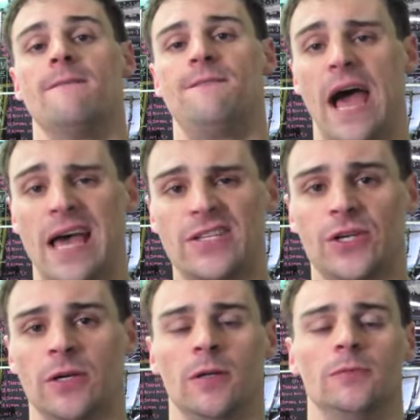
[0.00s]

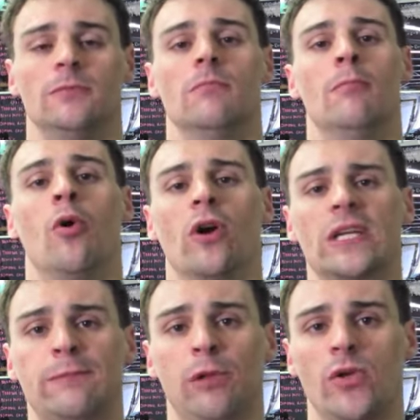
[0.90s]
faster, more
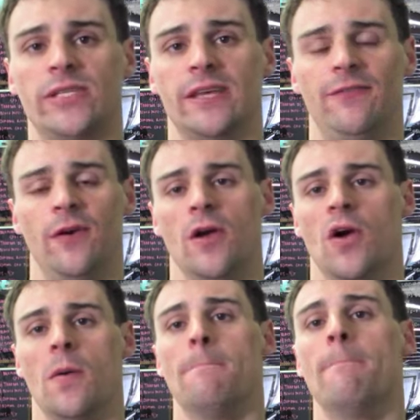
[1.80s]
explosive,
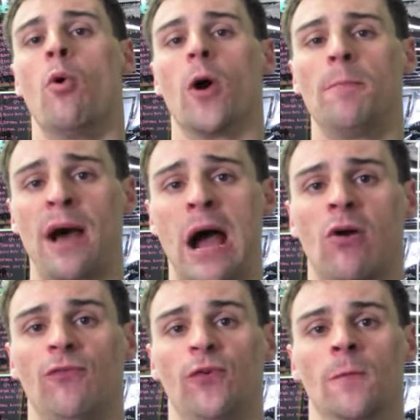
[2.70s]
more
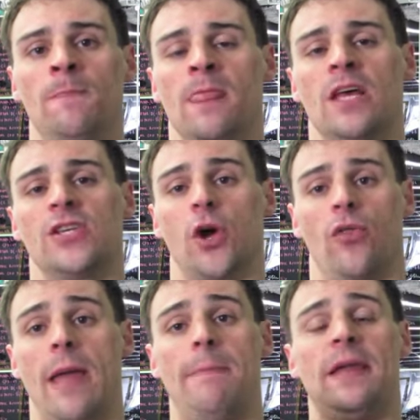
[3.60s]
powerful, so
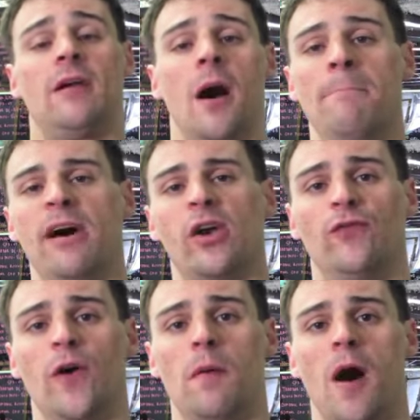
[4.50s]
they become better
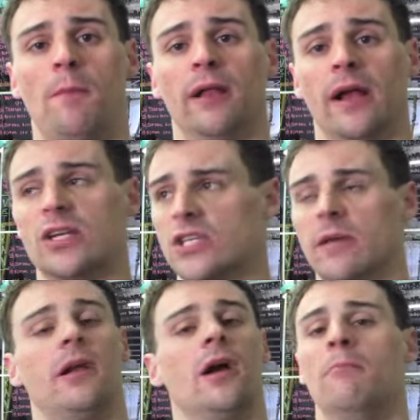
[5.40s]
football players,
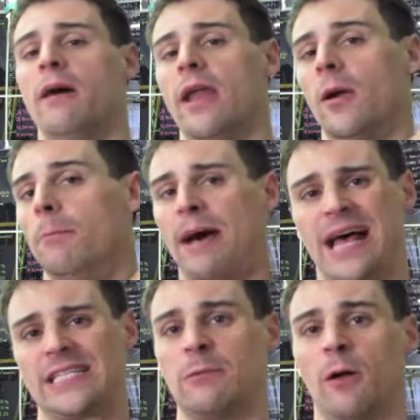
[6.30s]
they become better
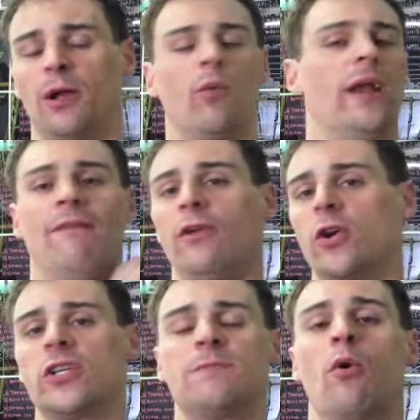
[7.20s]
basketball players, whatever
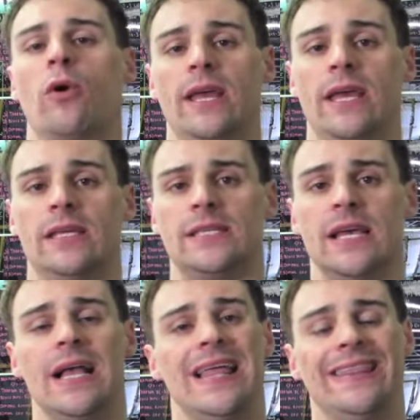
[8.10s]
their sport is.
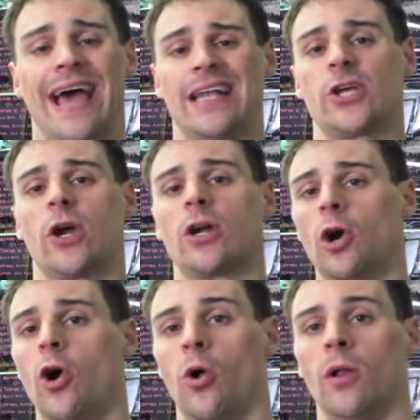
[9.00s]
That's our
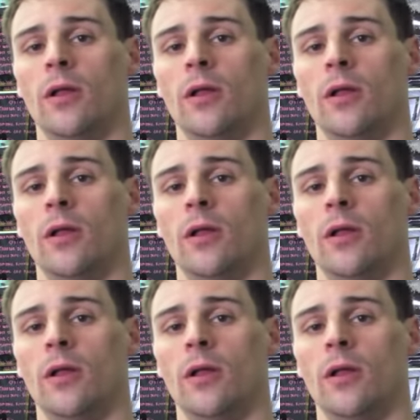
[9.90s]
goal.